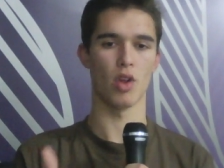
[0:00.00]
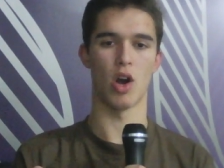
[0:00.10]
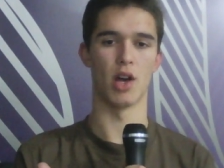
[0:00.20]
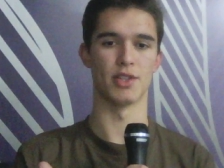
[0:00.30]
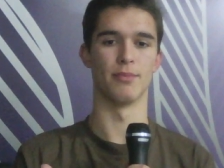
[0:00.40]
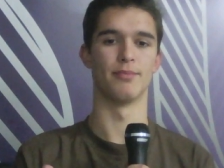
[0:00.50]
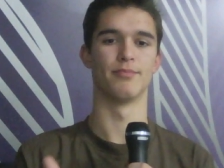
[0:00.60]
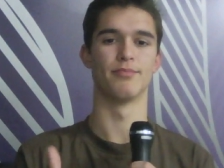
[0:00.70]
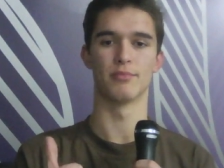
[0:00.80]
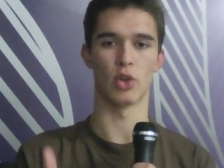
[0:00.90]
awesome,
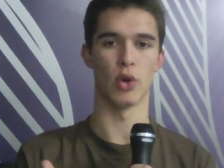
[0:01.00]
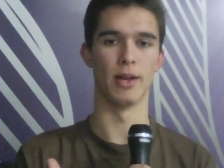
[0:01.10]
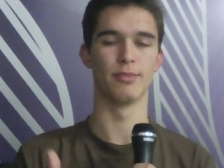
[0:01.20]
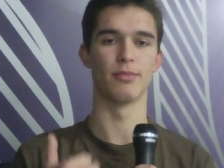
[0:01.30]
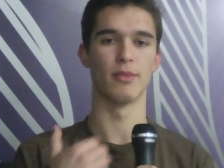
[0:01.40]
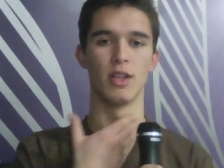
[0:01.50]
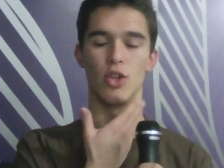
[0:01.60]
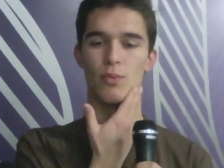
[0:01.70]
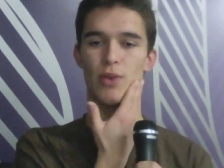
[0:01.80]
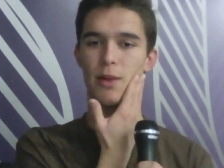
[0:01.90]
great.
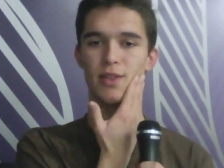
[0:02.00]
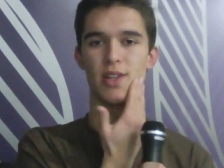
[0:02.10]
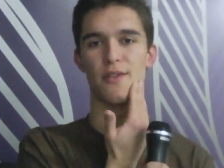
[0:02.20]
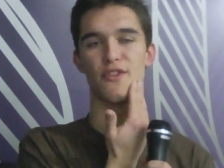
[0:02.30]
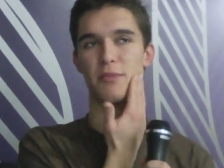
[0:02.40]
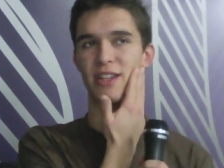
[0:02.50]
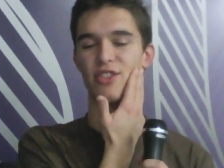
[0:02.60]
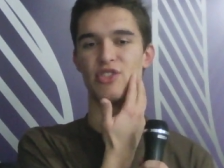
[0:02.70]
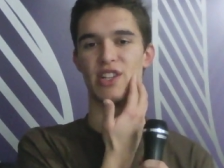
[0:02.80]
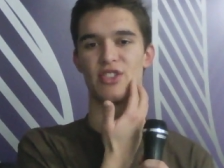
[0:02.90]
You'll probably suffer from
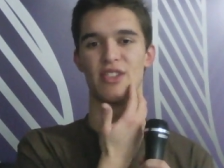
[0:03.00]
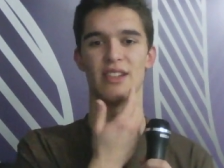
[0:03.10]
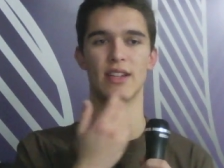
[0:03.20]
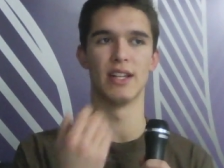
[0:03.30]
indigestion,